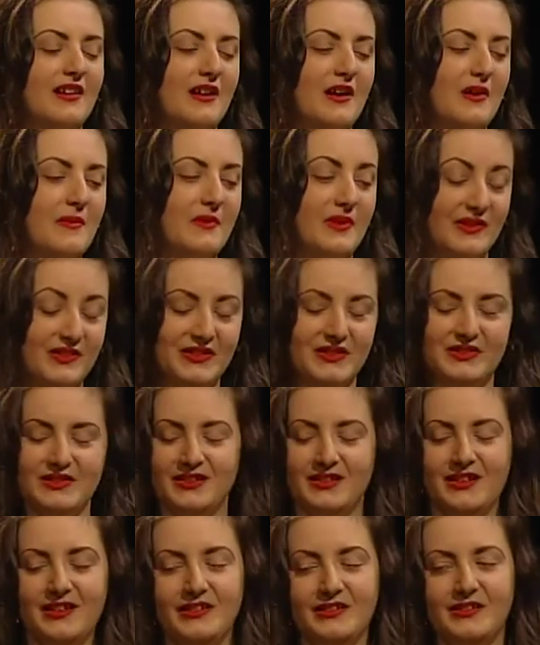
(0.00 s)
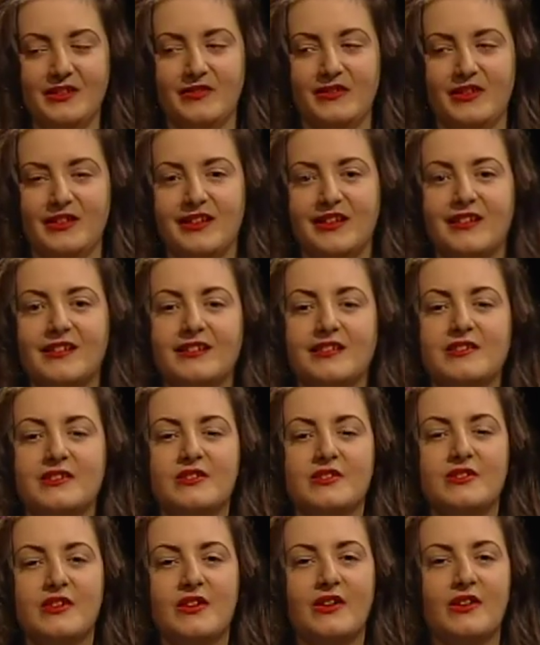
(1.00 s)
um, as you said, I didn't know any English,
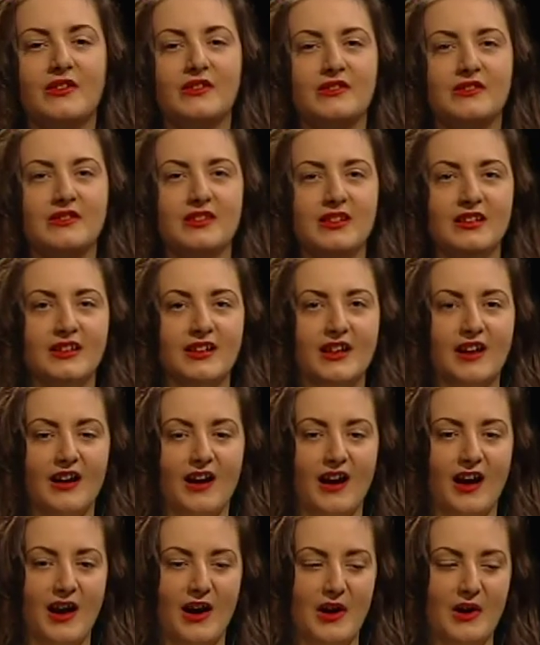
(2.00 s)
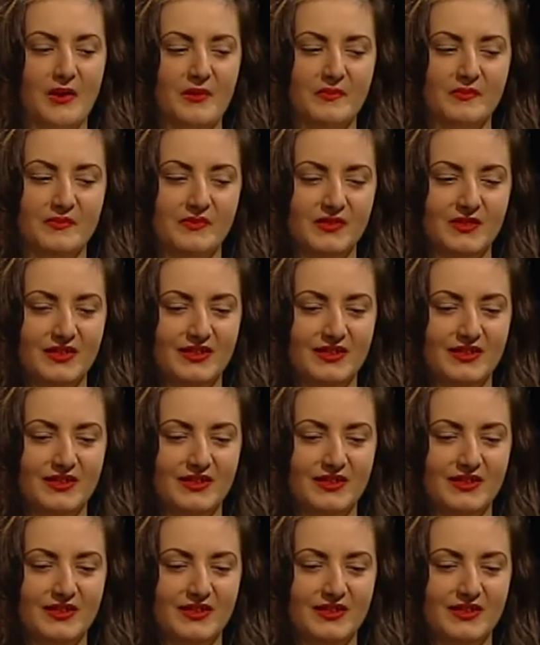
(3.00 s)
so um,